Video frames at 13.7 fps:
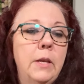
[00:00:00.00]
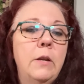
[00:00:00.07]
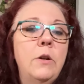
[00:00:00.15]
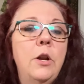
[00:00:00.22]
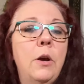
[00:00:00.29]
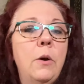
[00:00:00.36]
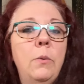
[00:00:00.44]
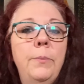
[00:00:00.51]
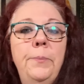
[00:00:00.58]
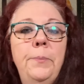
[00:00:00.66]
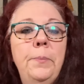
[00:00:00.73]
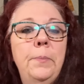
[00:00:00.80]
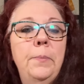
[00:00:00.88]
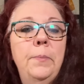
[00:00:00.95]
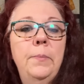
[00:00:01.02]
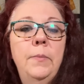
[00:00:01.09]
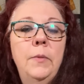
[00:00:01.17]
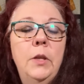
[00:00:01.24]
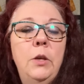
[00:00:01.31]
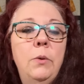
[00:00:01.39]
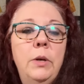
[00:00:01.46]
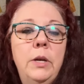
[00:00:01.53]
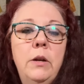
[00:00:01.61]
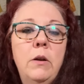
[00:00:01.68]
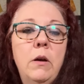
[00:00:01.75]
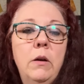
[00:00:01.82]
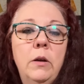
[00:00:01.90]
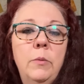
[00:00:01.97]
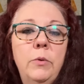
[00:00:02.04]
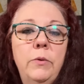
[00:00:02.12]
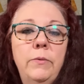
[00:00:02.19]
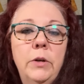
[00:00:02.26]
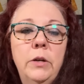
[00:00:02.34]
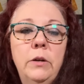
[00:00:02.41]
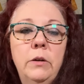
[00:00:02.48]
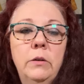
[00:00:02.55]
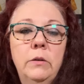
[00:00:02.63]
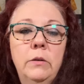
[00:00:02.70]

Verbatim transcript: no, mm -mm, you cannot come over here.